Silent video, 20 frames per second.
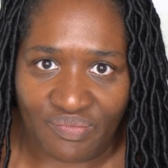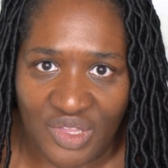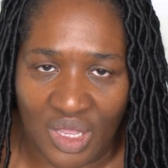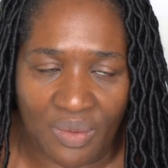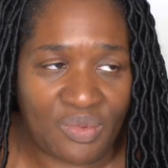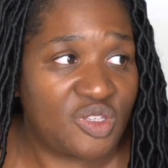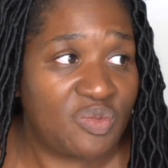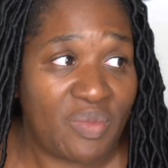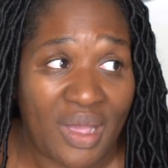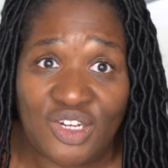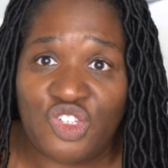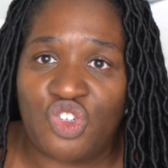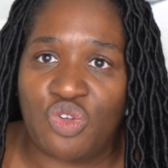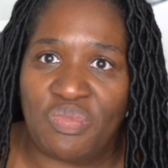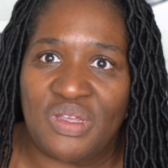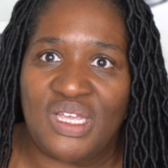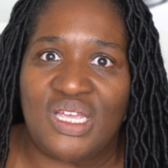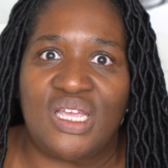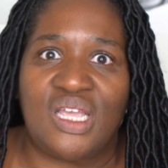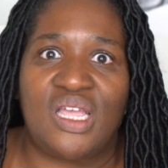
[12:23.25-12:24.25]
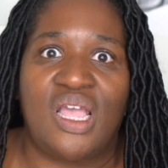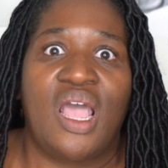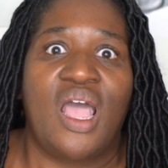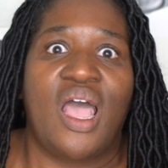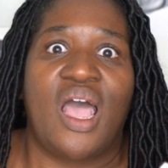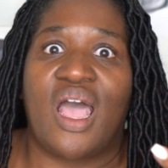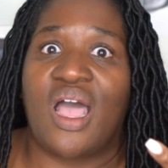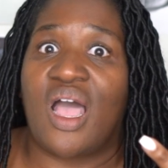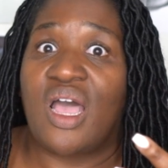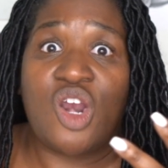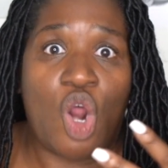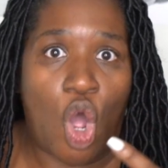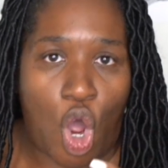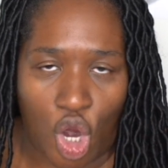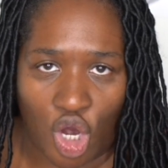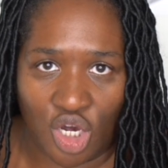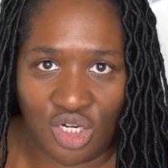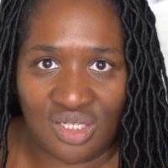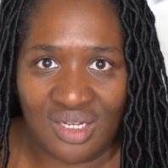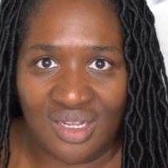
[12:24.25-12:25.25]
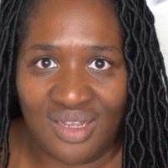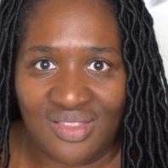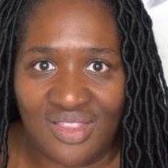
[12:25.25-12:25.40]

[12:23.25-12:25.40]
It was meant to be an art